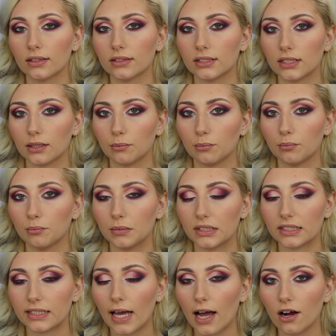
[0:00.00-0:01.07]
some
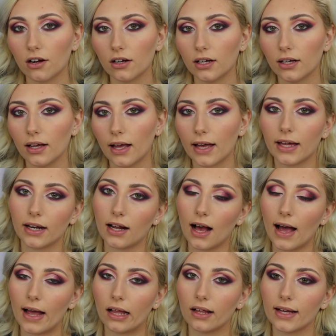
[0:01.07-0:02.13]
mascara and
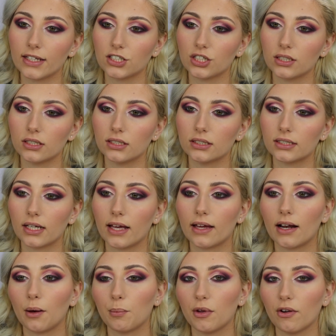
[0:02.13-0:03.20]
eyelashes and
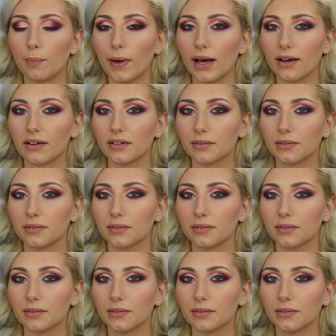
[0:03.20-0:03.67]
I'll be right back.